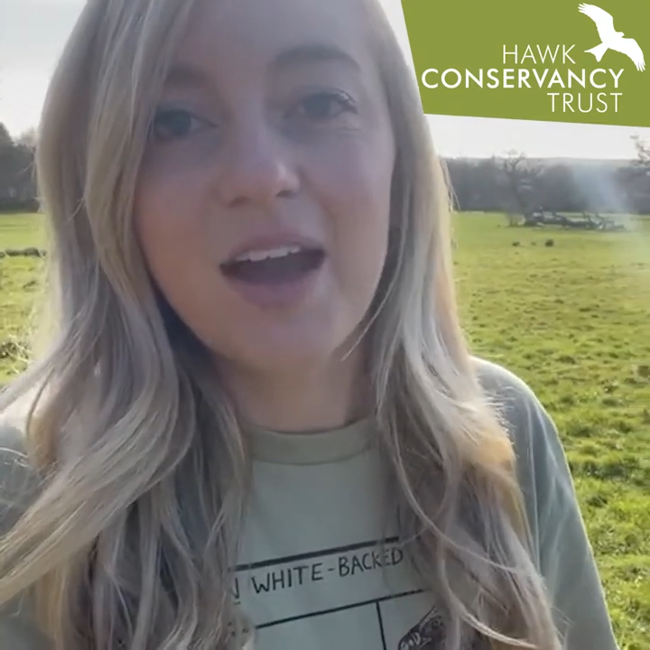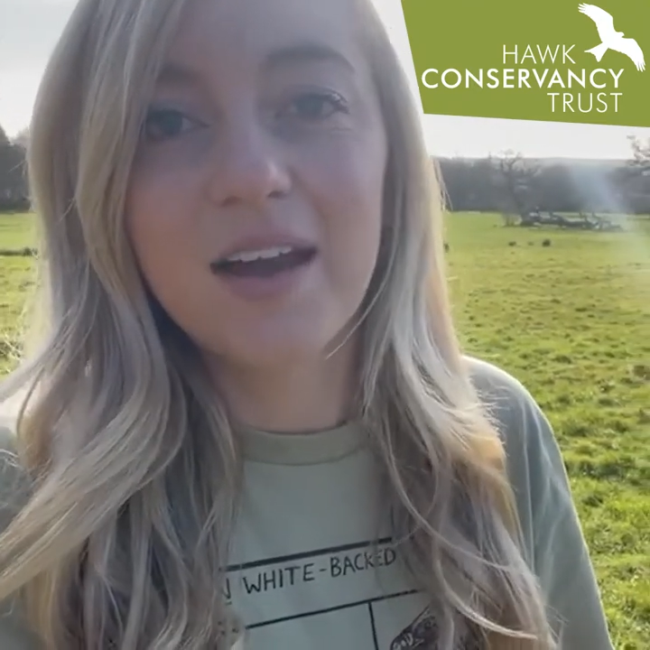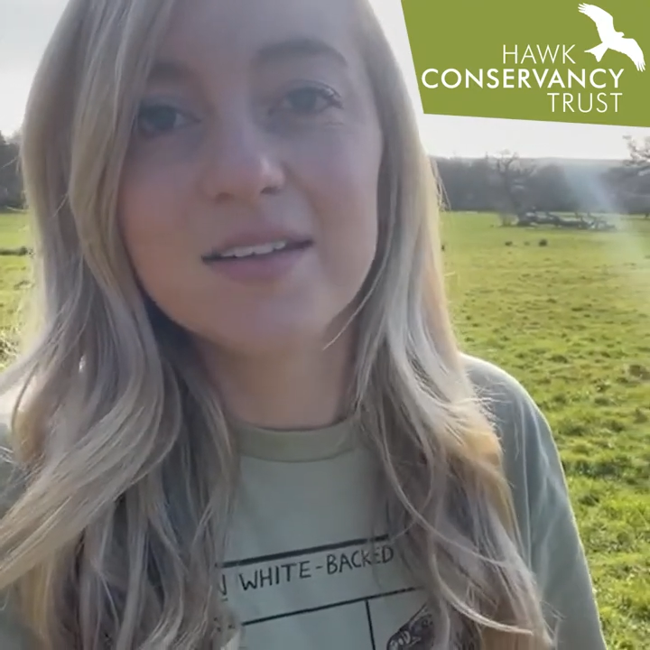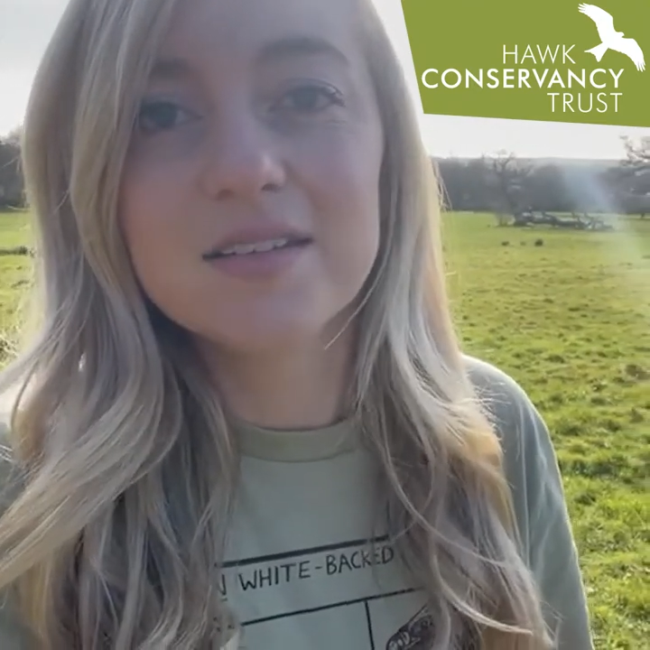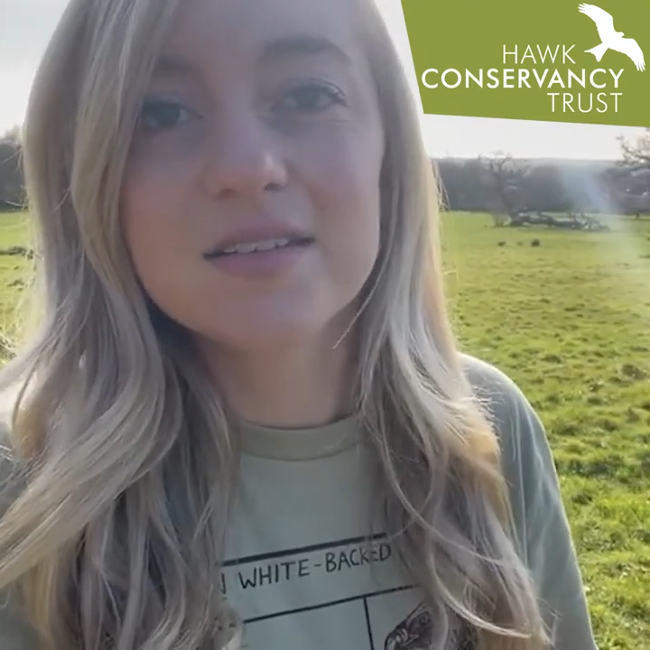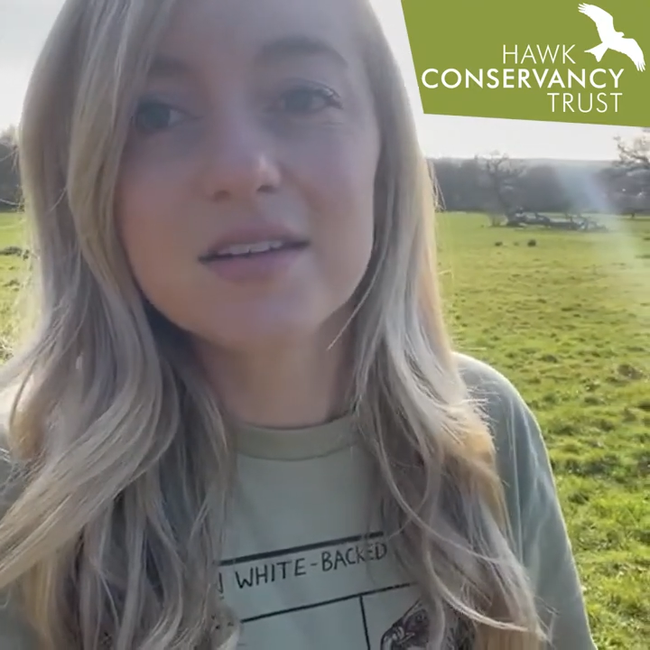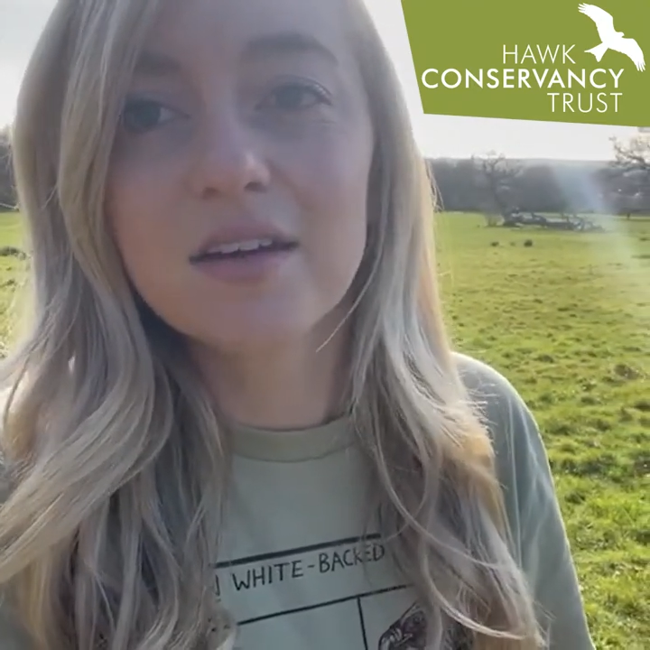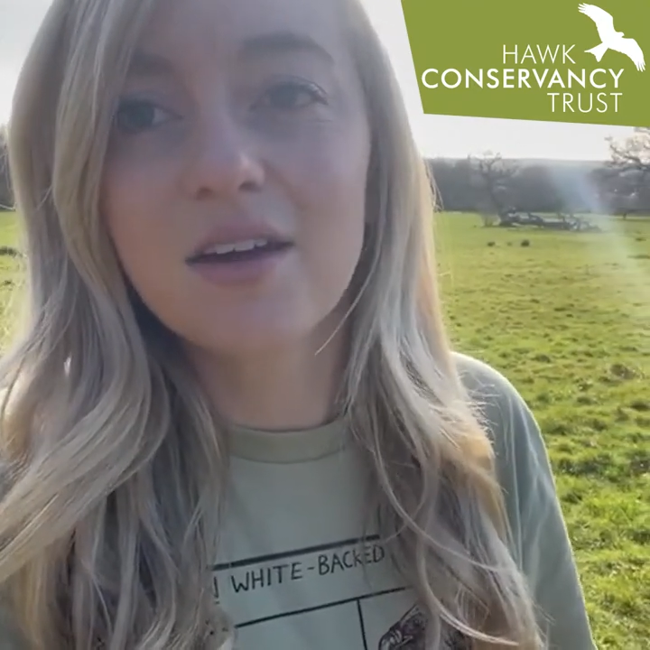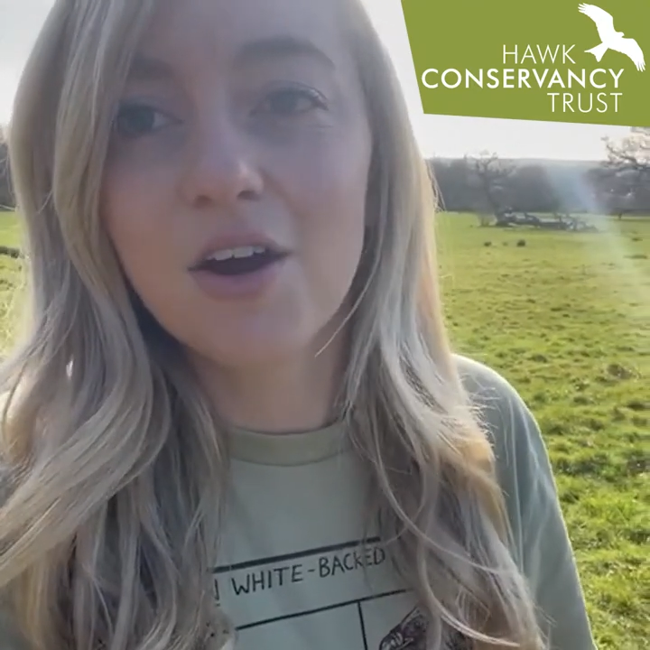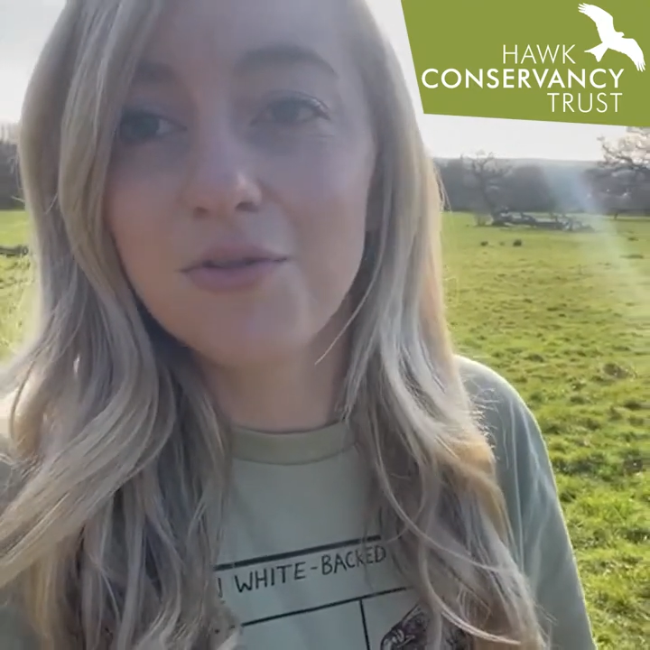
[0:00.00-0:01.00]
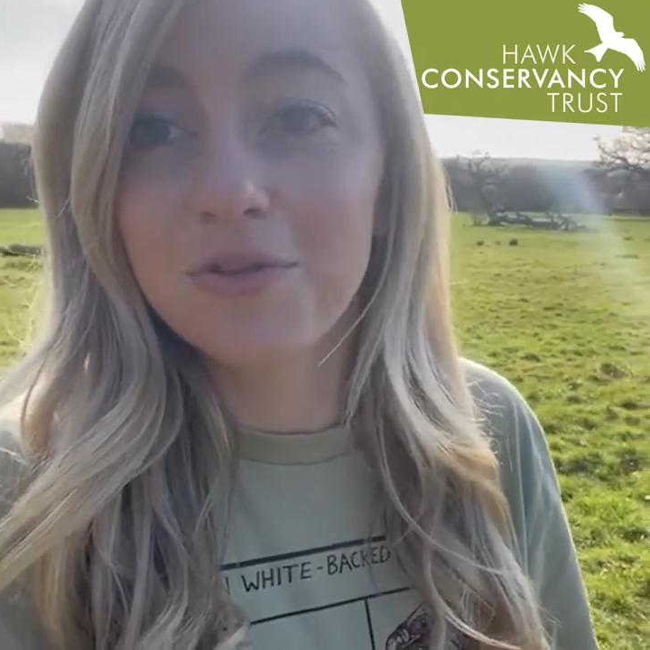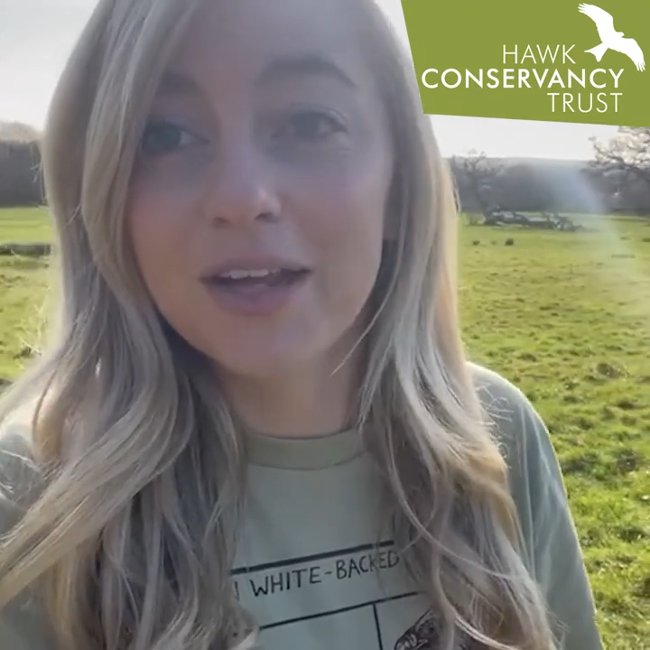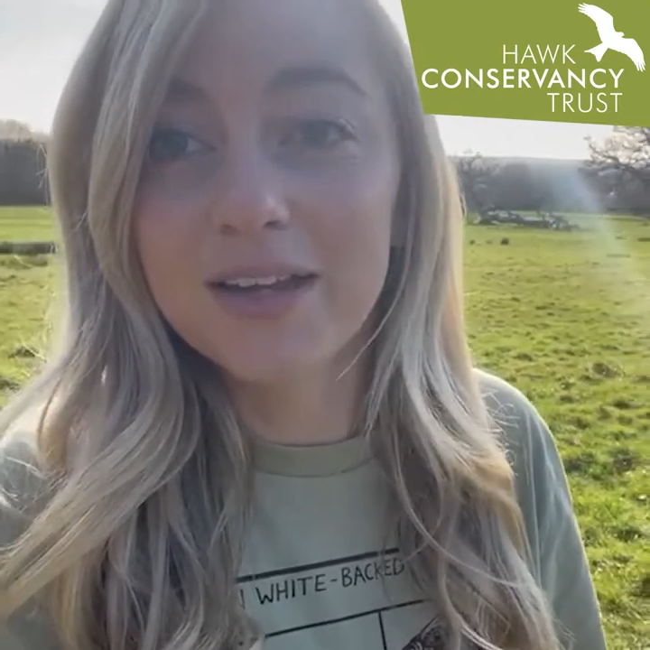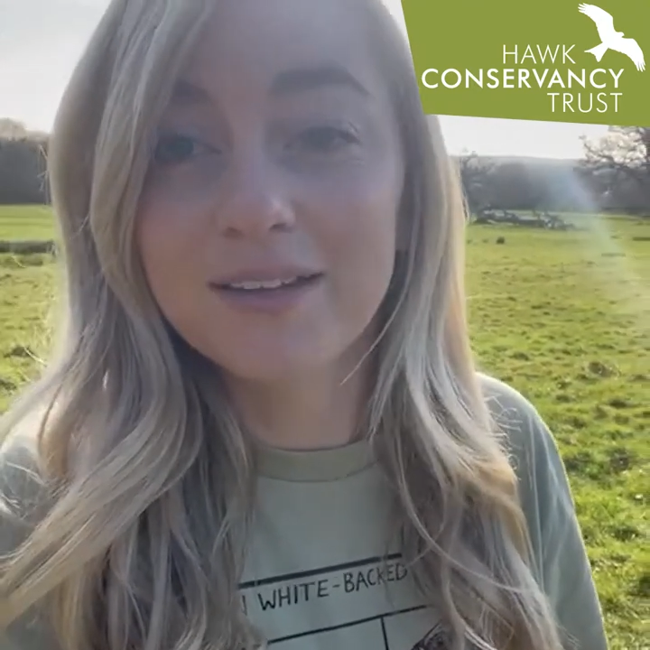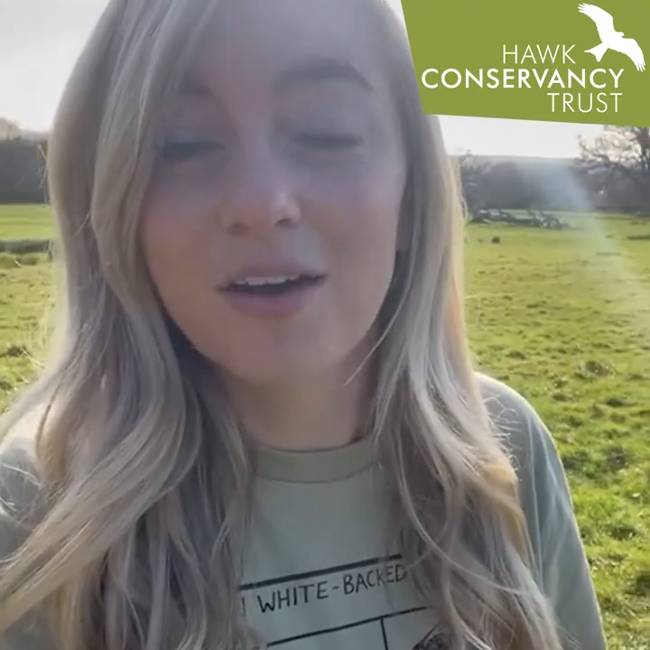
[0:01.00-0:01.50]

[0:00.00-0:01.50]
and hopefully